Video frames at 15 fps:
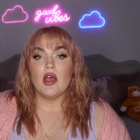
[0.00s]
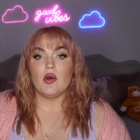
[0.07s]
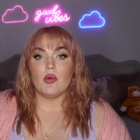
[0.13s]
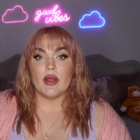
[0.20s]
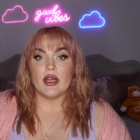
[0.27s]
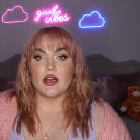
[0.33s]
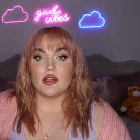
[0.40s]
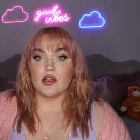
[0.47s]

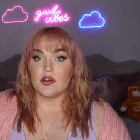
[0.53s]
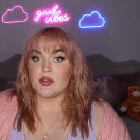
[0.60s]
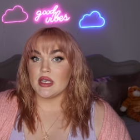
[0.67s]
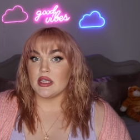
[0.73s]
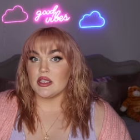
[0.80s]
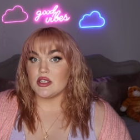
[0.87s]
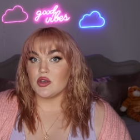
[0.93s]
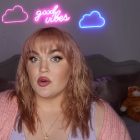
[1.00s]
when
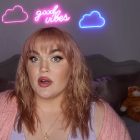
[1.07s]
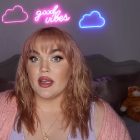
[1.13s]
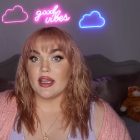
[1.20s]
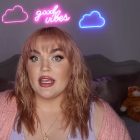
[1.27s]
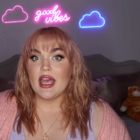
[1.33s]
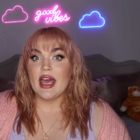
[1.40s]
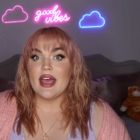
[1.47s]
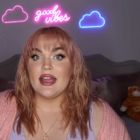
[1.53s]
closing the door
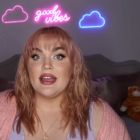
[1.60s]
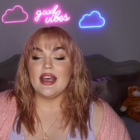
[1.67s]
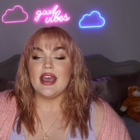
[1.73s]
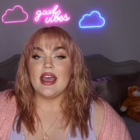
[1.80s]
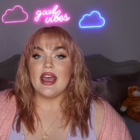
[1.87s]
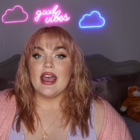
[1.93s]
again,